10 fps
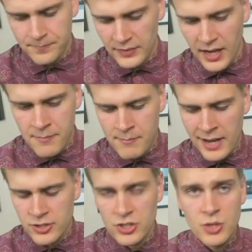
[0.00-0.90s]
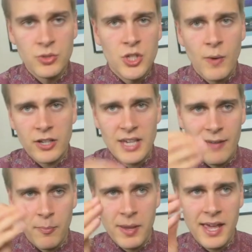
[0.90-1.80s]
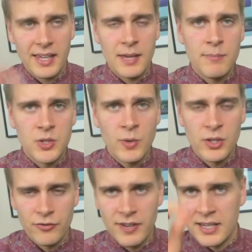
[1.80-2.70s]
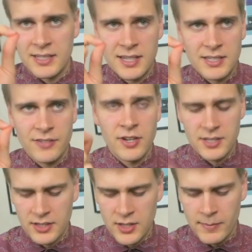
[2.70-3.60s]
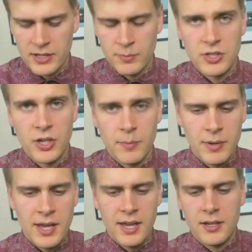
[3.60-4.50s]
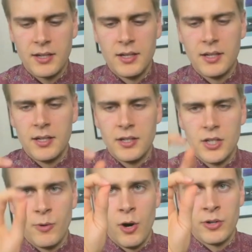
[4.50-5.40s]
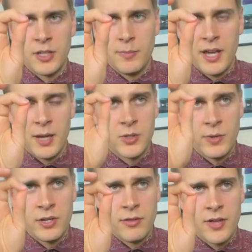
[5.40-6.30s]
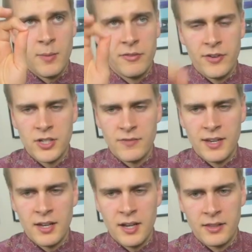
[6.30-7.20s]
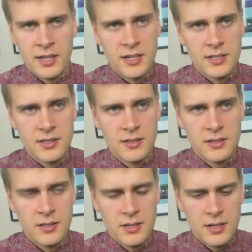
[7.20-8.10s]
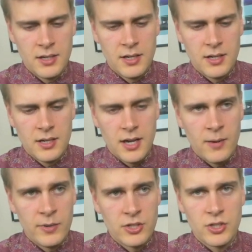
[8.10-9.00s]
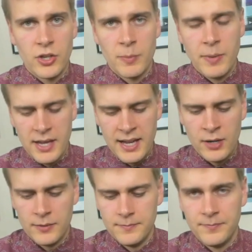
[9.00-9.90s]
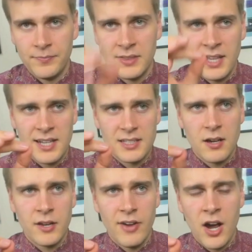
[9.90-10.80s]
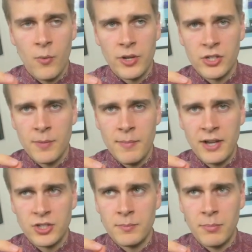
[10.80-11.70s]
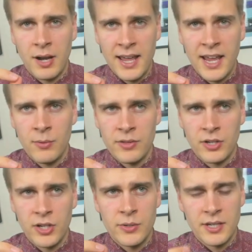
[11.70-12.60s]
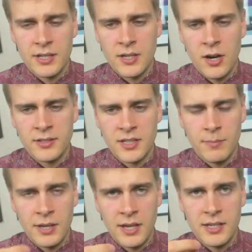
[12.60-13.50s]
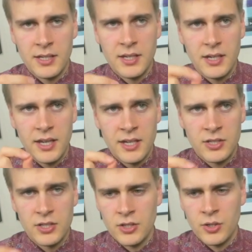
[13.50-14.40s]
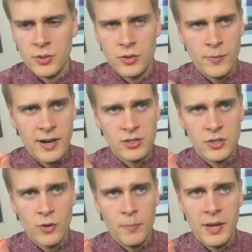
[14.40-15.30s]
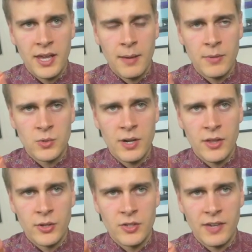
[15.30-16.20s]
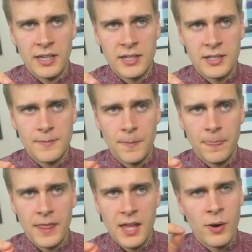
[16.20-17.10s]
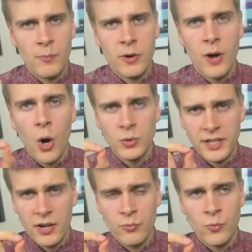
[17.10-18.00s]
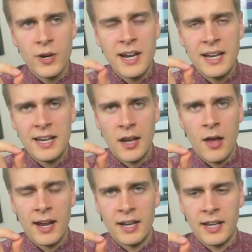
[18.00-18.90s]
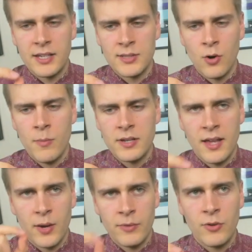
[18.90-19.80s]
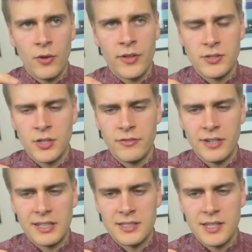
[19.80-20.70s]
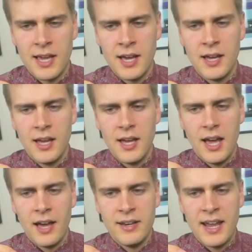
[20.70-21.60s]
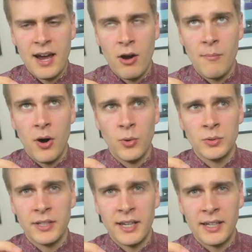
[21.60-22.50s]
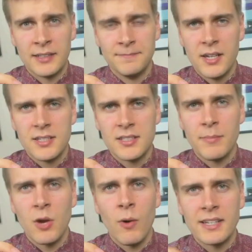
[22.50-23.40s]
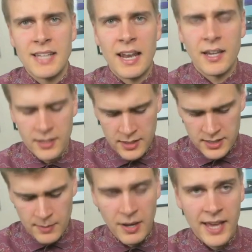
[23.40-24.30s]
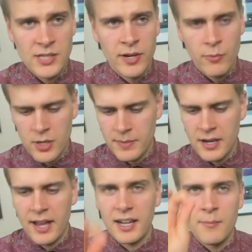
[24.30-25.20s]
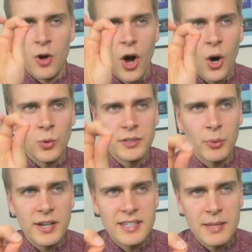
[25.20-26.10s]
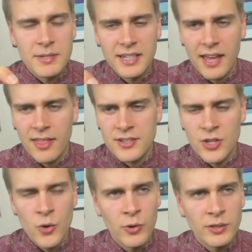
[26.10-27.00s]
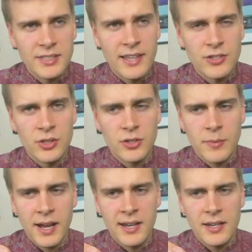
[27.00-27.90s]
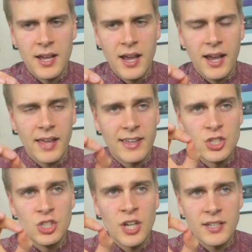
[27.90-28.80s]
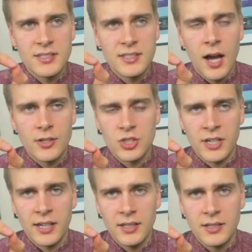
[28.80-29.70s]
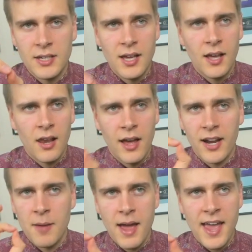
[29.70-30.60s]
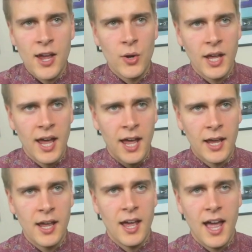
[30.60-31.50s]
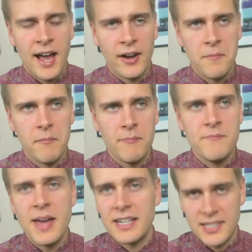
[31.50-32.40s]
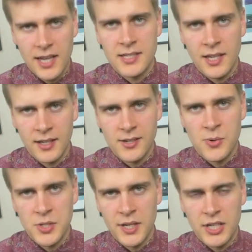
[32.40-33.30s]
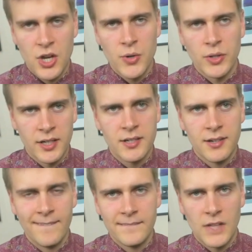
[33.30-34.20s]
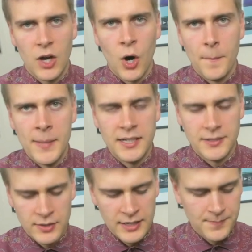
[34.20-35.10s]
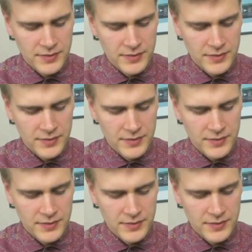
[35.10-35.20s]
Imagine you do actually have a pick in between your fingers. That's the first thing. So imagine we took a pick and you were holding the pick between your thumb and first finger like this, and we just took the pick out. That's kind of how I want you to imagine playing with an acoustic guitar is going to be, is you imagine you've got a pick in between those fingers. We're holding it really lightly, so almost like we've got those two fingers there, and now I'm holding something quite delicate as I play. So I don't want to be like, I'm not holding, pressing them together, there's no real tension through my hand. They're just touching, like I'm A-okay, and I'm meditating or doing yoga, right?